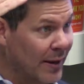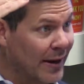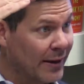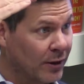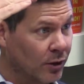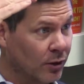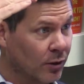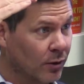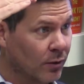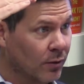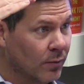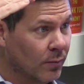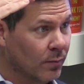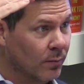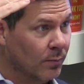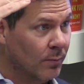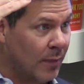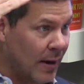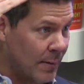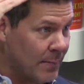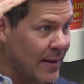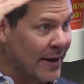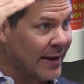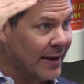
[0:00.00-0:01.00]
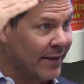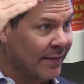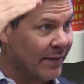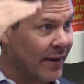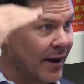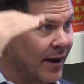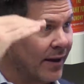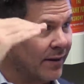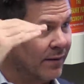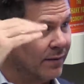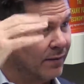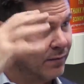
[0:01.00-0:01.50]
better by making
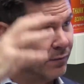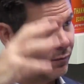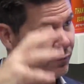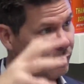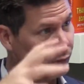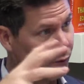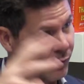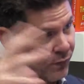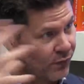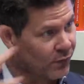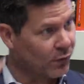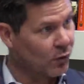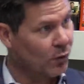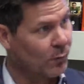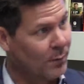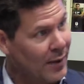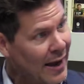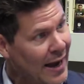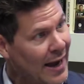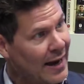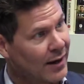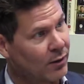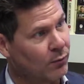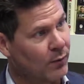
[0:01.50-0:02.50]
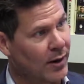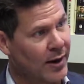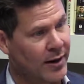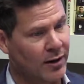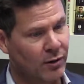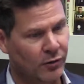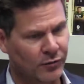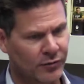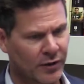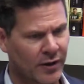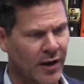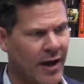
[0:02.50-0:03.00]
that referral back,
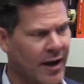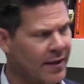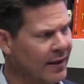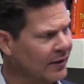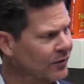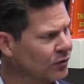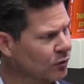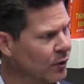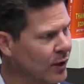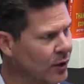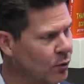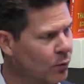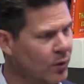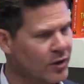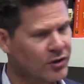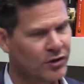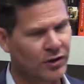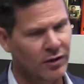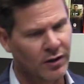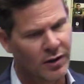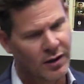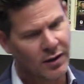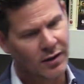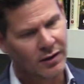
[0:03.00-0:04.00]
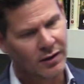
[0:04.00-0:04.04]
right? Or saying, hey, that's a great question.